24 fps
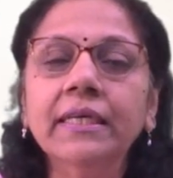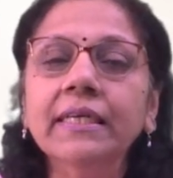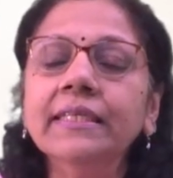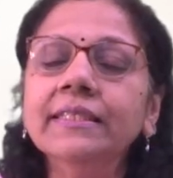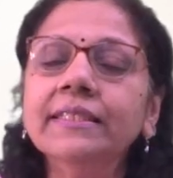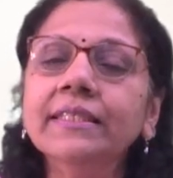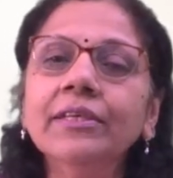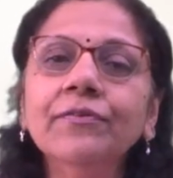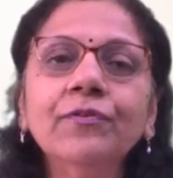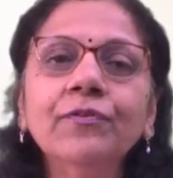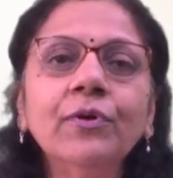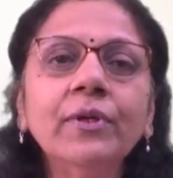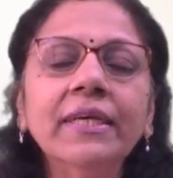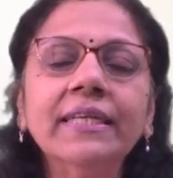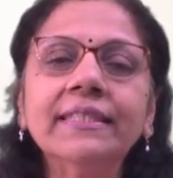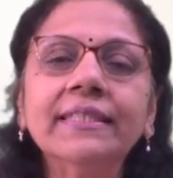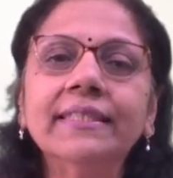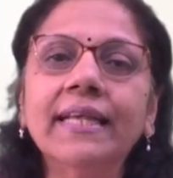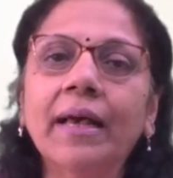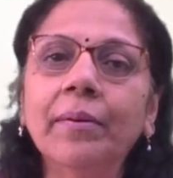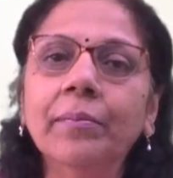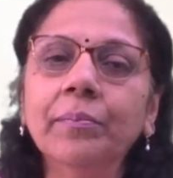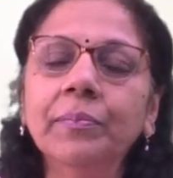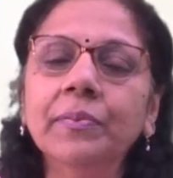Say for
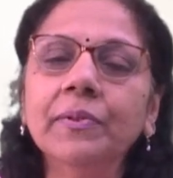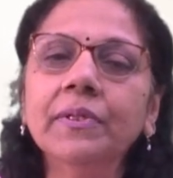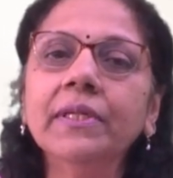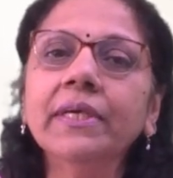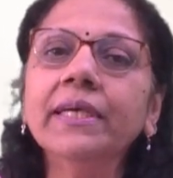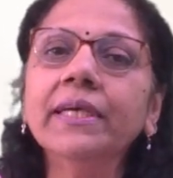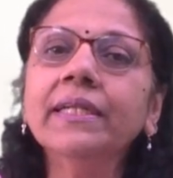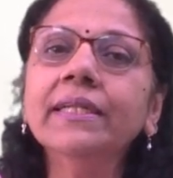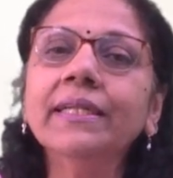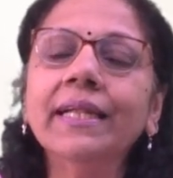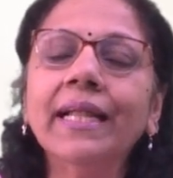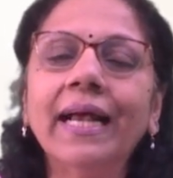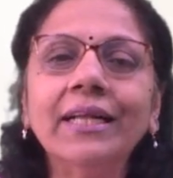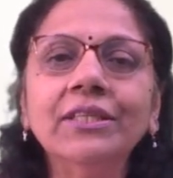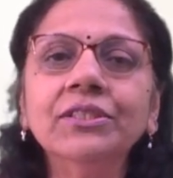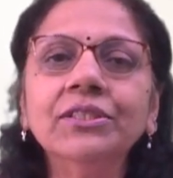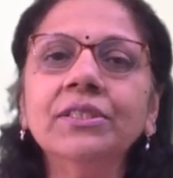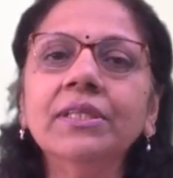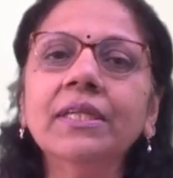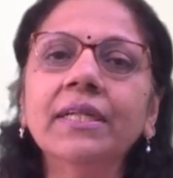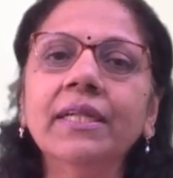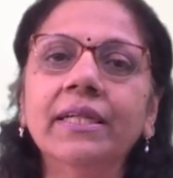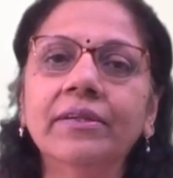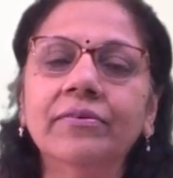example, in
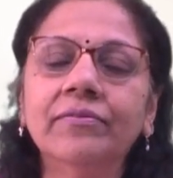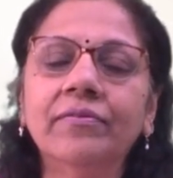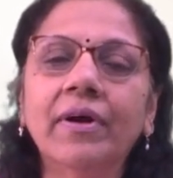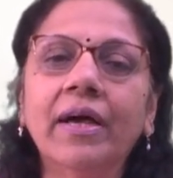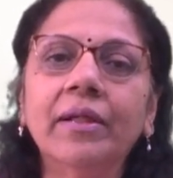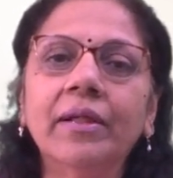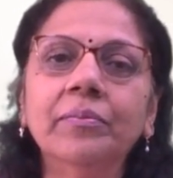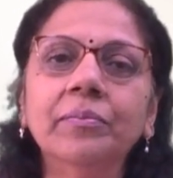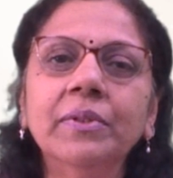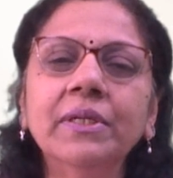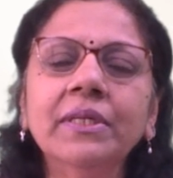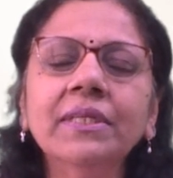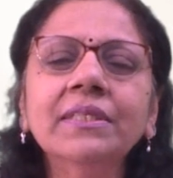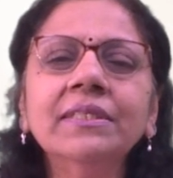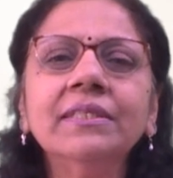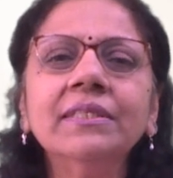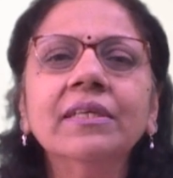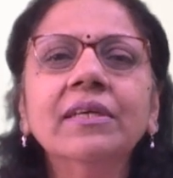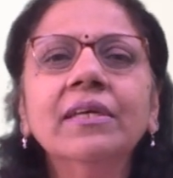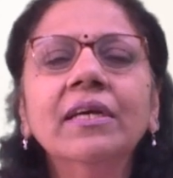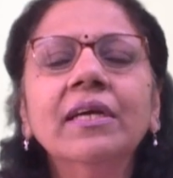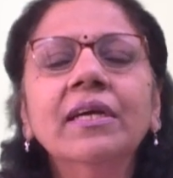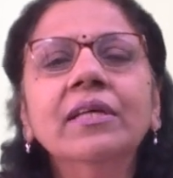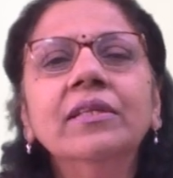natural environments,
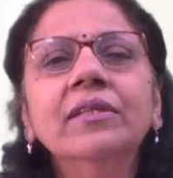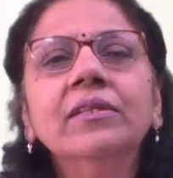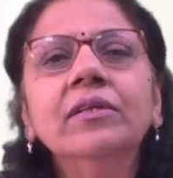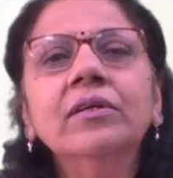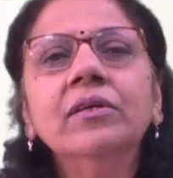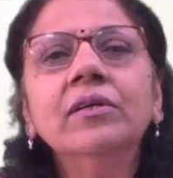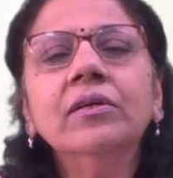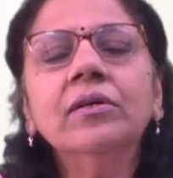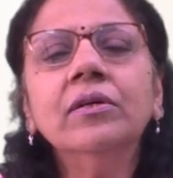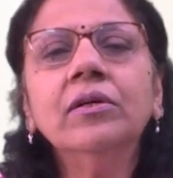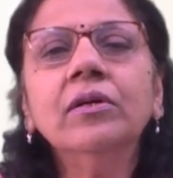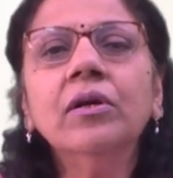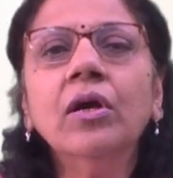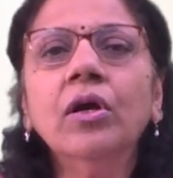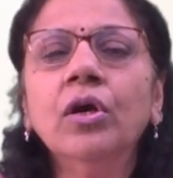the